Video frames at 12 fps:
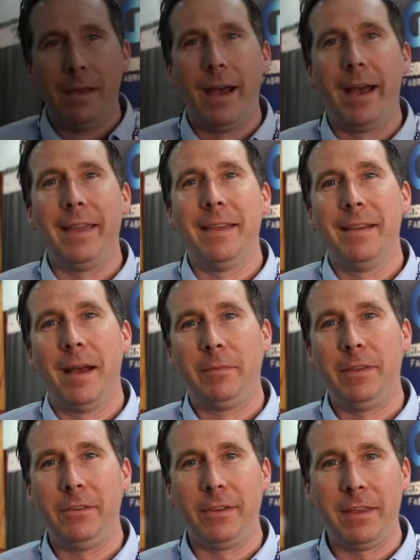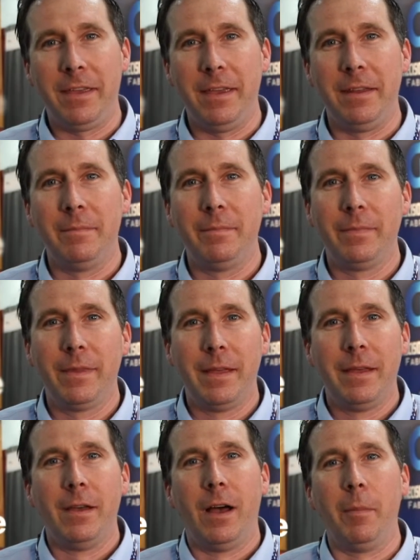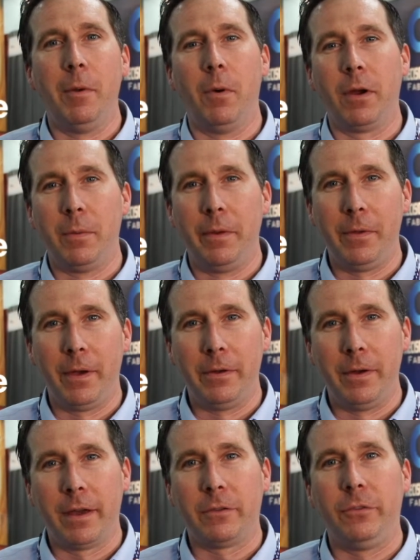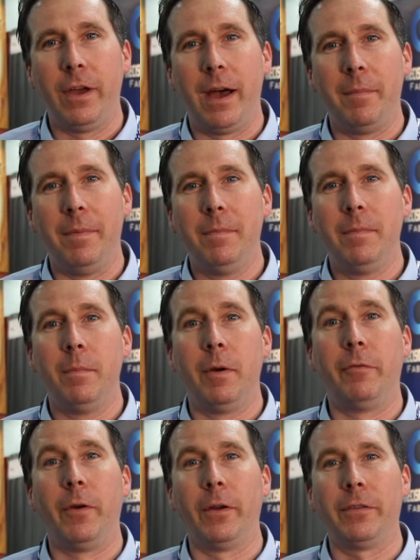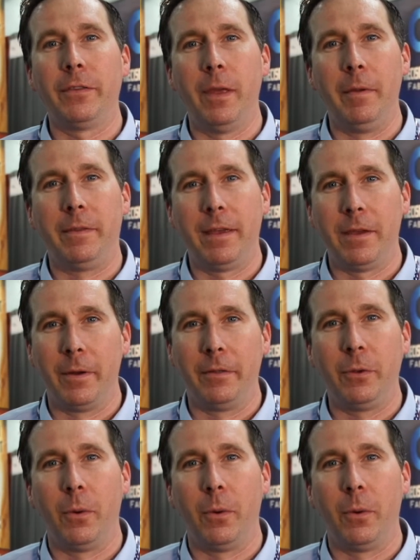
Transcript: Hi, I'm TJ Keane. I'll be working with you on your next job. But first, let me take you on a